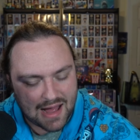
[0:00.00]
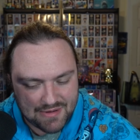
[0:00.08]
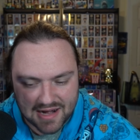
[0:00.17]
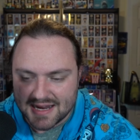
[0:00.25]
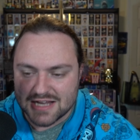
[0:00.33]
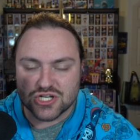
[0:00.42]
I mean,
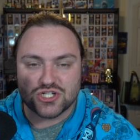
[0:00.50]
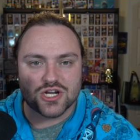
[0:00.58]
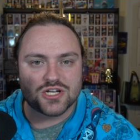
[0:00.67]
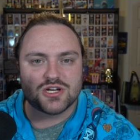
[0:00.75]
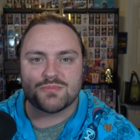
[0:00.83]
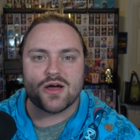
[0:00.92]
I guess I should
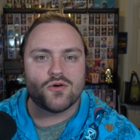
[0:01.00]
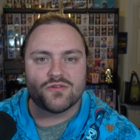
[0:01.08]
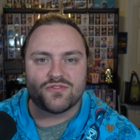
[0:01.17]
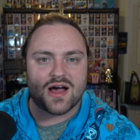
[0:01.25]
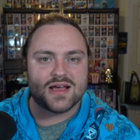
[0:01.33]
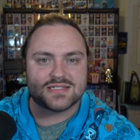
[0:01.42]
have took my own
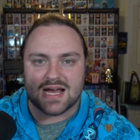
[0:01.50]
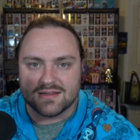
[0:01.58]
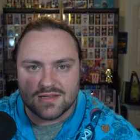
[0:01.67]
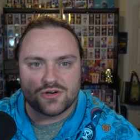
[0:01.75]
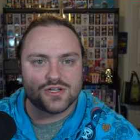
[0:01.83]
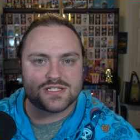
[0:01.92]
advice. I
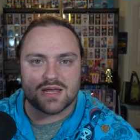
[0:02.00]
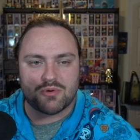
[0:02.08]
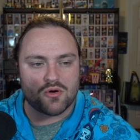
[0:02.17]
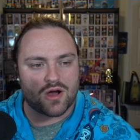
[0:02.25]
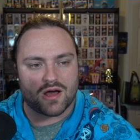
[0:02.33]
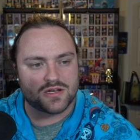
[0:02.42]
literally said
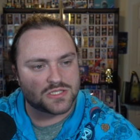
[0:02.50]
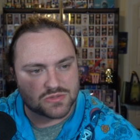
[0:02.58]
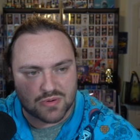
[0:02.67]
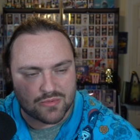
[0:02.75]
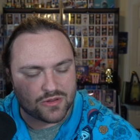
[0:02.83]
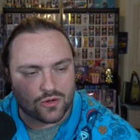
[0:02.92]
Pocahontas was
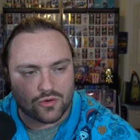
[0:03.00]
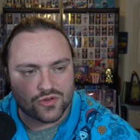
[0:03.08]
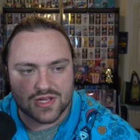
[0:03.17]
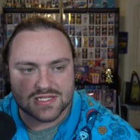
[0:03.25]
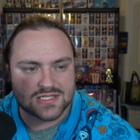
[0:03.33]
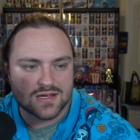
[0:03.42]
probably the
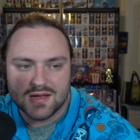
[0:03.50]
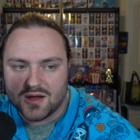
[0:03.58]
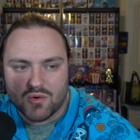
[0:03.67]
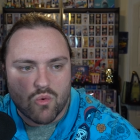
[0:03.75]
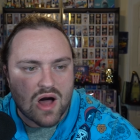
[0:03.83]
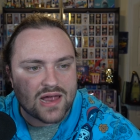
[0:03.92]
oldest.
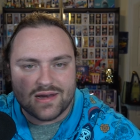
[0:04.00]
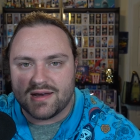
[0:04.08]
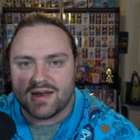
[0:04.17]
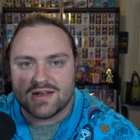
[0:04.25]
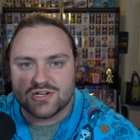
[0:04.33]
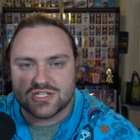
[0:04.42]
Why
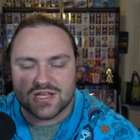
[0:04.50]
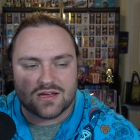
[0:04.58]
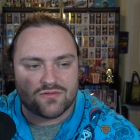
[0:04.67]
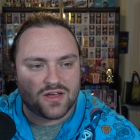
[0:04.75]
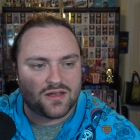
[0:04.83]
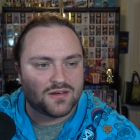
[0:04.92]
didn't I just think
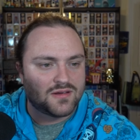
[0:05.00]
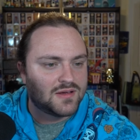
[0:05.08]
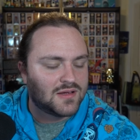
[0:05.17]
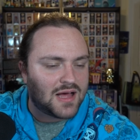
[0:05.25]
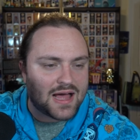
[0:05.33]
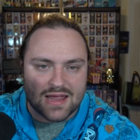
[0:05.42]
of it?
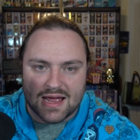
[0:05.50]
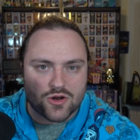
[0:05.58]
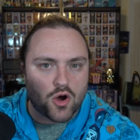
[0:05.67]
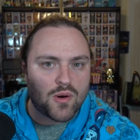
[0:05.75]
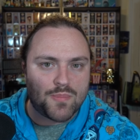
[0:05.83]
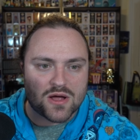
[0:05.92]
I, I
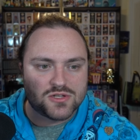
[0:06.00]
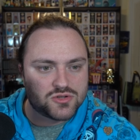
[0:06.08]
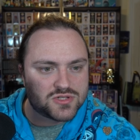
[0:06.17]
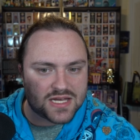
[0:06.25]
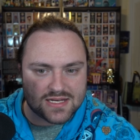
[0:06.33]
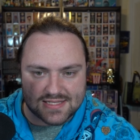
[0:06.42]
know
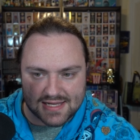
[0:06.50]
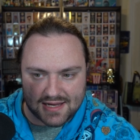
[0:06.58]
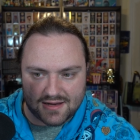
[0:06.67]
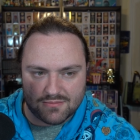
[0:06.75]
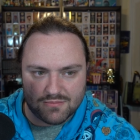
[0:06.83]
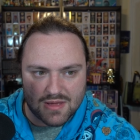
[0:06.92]
Rapunzel's
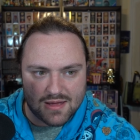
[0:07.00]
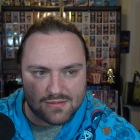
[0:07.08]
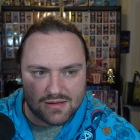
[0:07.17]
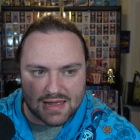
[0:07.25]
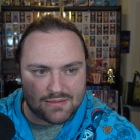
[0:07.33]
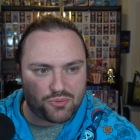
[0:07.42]
18,
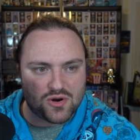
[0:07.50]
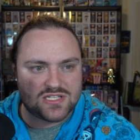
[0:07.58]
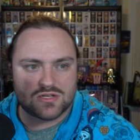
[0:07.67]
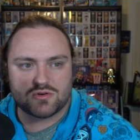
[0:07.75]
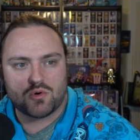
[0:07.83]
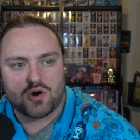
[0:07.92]
and
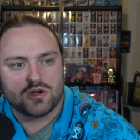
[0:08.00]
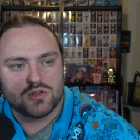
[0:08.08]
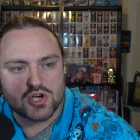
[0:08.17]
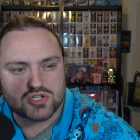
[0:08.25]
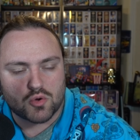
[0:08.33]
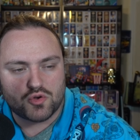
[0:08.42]
Princess Aurora
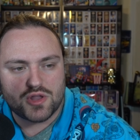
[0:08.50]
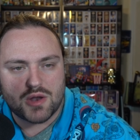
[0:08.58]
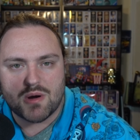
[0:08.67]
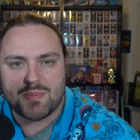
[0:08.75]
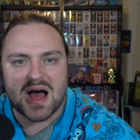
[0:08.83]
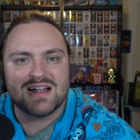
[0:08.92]
looks older than
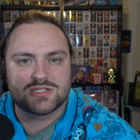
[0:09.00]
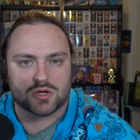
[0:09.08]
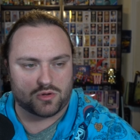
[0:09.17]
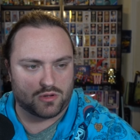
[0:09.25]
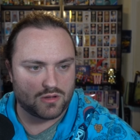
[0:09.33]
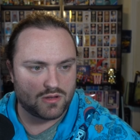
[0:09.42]

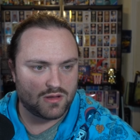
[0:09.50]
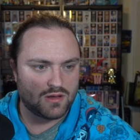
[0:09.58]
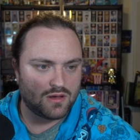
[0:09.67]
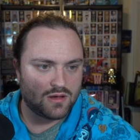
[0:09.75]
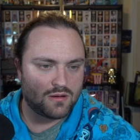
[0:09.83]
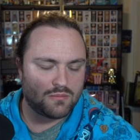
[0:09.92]
Rapunzel.
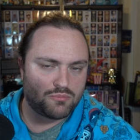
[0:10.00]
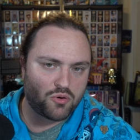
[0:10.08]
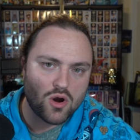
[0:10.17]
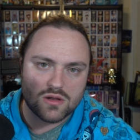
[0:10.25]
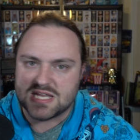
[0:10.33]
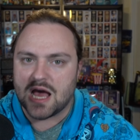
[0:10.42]

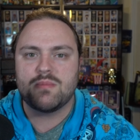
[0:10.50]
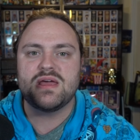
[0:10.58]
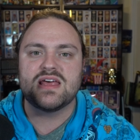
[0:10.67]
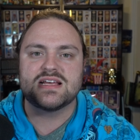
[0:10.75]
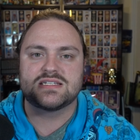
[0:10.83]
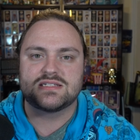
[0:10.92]
Pro tell me
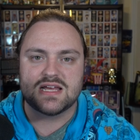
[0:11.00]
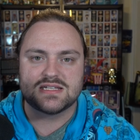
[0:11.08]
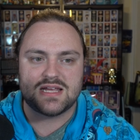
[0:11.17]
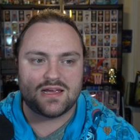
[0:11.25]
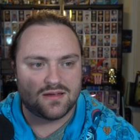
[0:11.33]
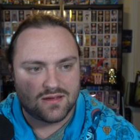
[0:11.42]
this,
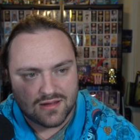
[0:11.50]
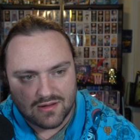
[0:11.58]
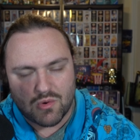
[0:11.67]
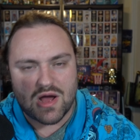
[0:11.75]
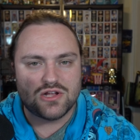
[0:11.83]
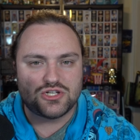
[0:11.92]
Disney.
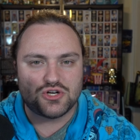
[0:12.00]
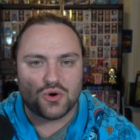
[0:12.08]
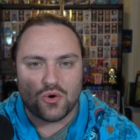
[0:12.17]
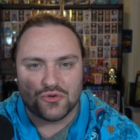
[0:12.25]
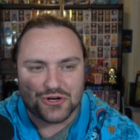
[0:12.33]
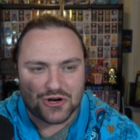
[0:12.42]
Why does your
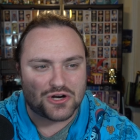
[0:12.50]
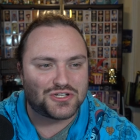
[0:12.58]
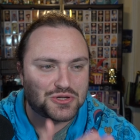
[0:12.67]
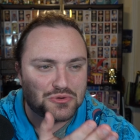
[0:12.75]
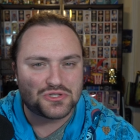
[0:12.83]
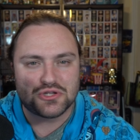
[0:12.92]
older
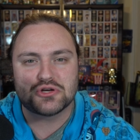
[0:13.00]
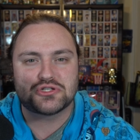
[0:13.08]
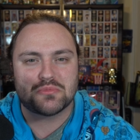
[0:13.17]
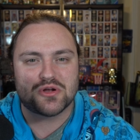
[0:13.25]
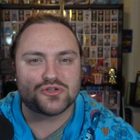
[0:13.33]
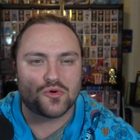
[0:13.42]
cartoons look
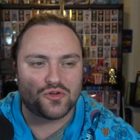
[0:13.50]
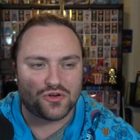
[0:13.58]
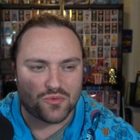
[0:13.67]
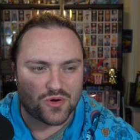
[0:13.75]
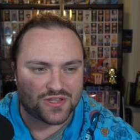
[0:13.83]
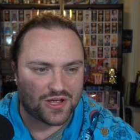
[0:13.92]
so much older
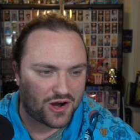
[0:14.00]
than what they